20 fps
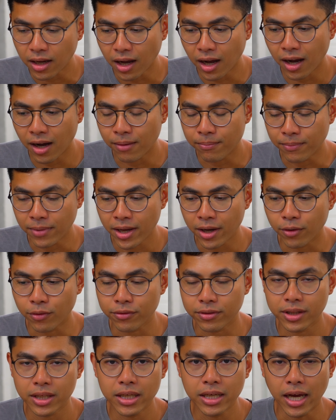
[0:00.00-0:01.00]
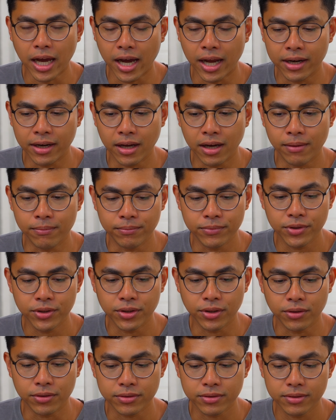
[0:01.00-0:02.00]
healthy and,
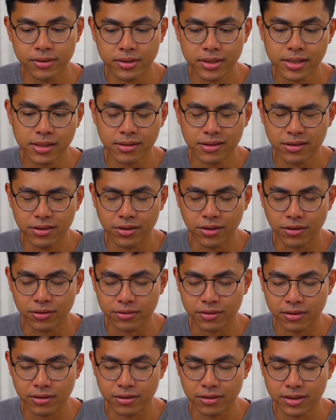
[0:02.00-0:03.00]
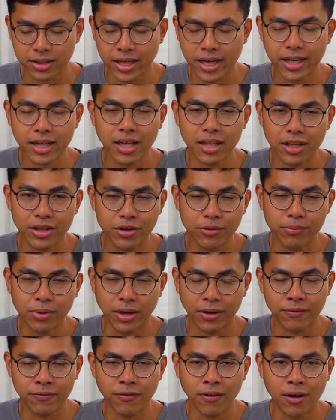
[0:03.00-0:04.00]
just, take a little
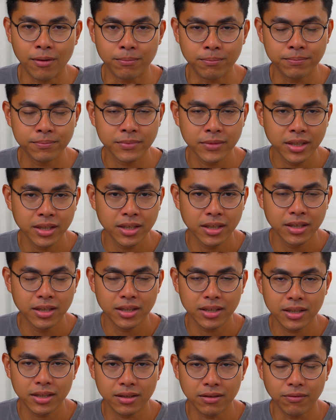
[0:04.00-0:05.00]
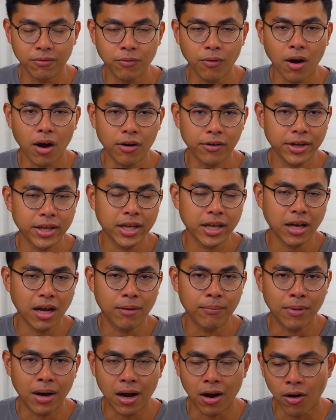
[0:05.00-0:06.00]
break from worrying
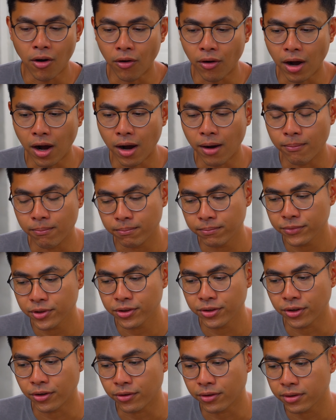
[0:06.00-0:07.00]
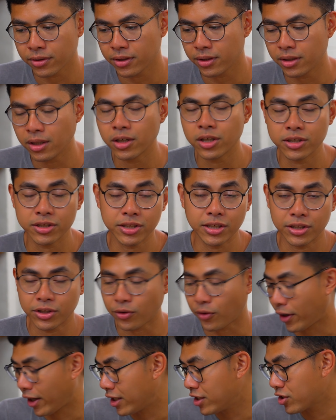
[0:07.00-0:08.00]
about, her
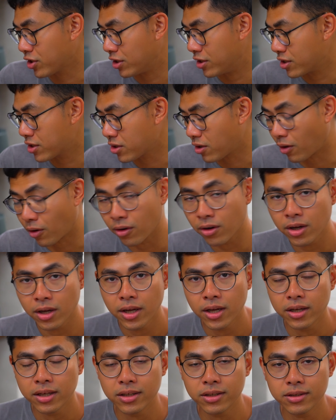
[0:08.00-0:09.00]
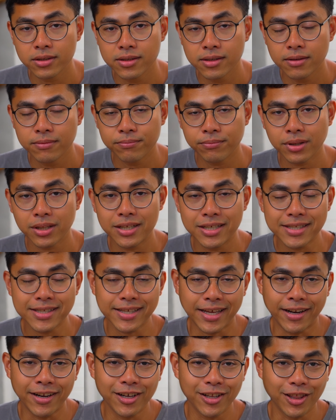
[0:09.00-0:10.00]
situation. So please
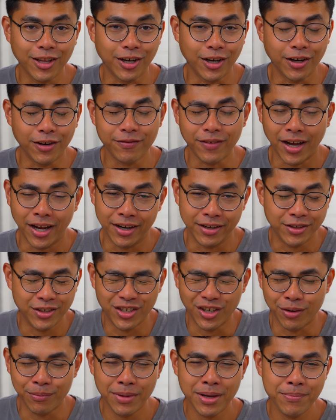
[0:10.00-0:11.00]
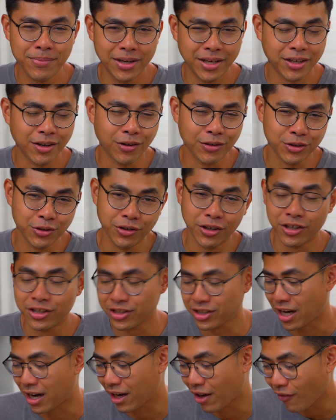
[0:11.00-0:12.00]
send her love and, maybe go to her
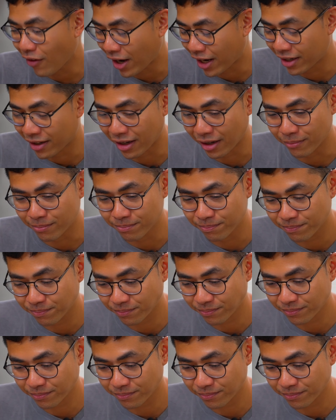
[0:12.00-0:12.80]
channel and,